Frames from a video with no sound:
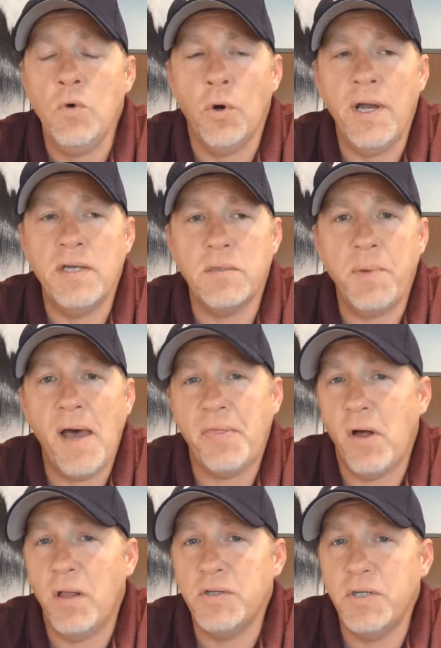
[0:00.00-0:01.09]
or has a
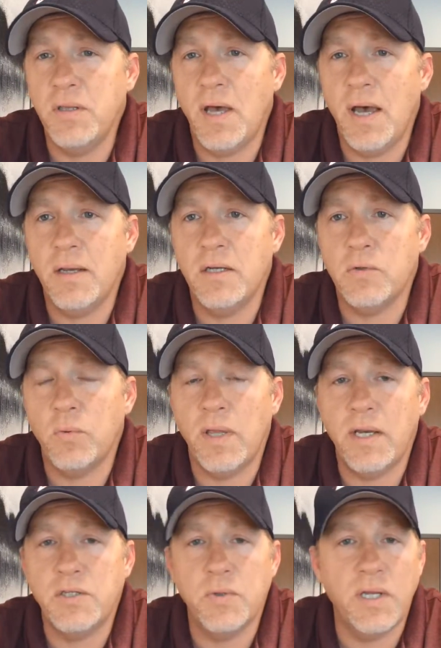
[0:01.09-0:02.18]
pathology that is
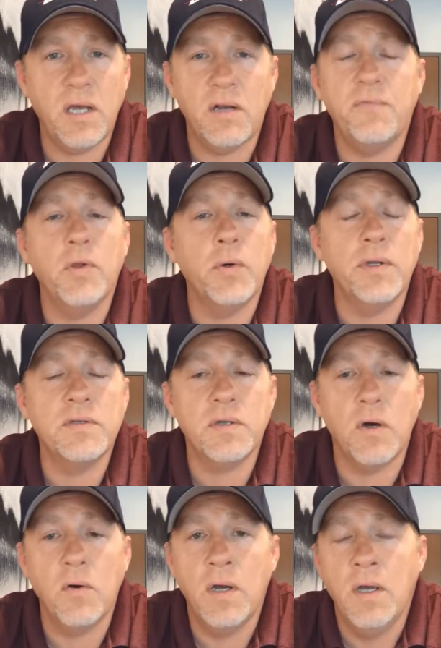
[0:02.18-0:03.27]
related to any kind of fluid,
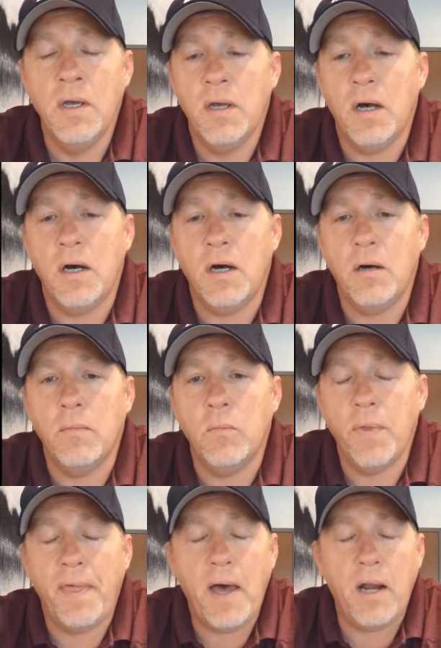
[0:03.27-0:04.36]
so
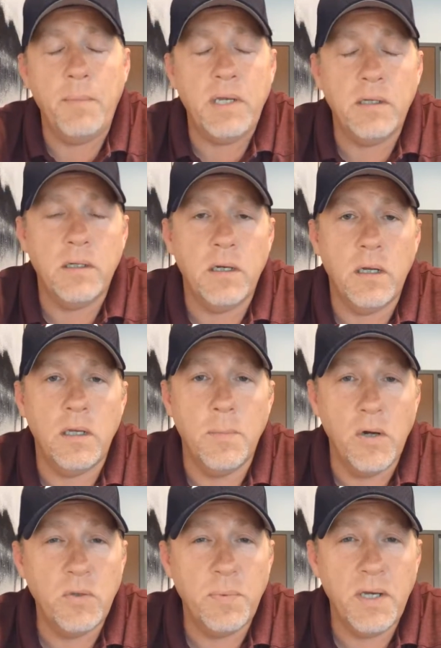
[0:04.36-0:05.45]
with that I mean a
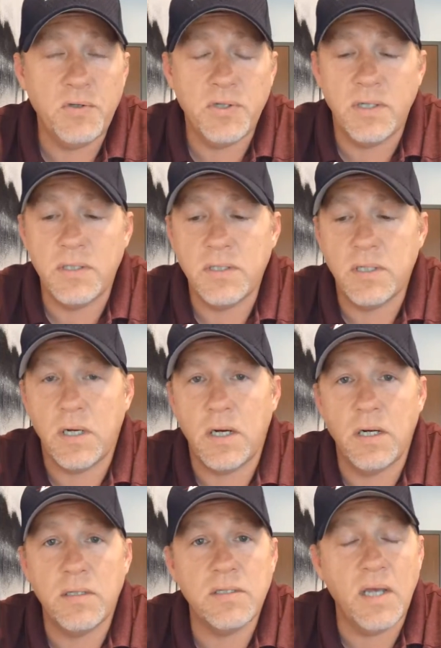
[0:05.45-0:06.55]
pneumonia patient,
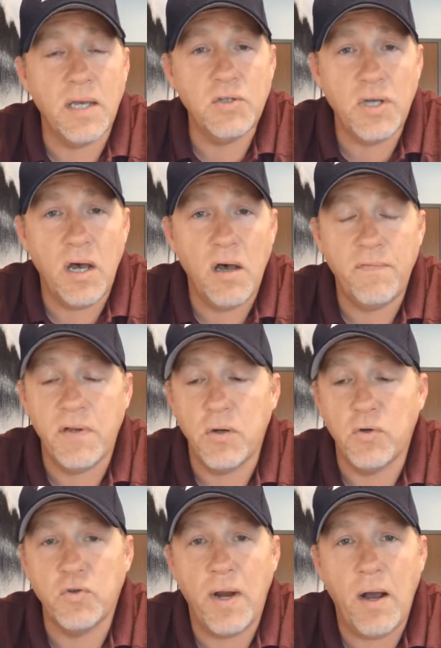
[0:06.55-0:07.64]
CHF, and
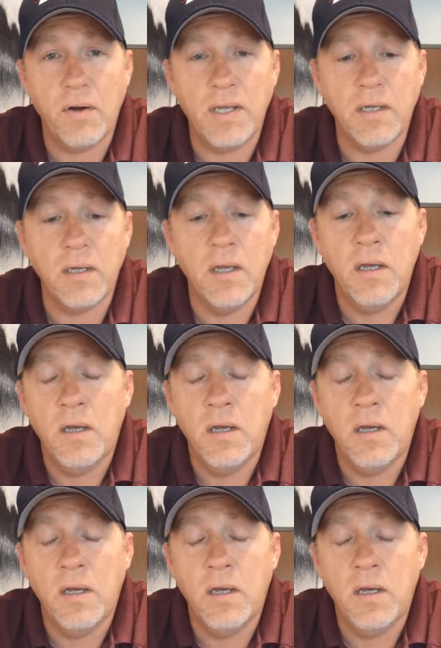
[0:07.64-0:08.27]
you're drowning,